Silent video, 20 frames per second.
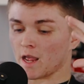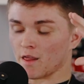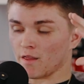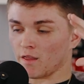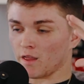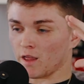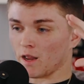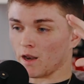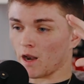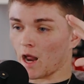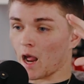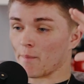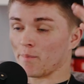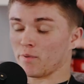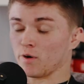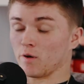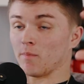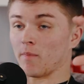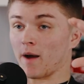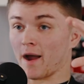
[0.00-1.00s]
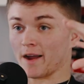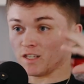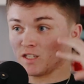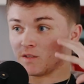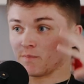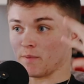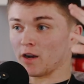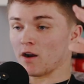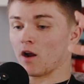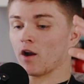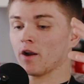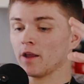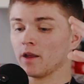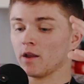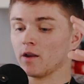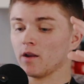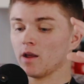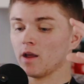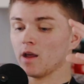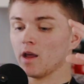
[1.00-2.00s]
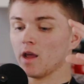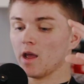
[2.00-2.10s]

and then I put my spin on it,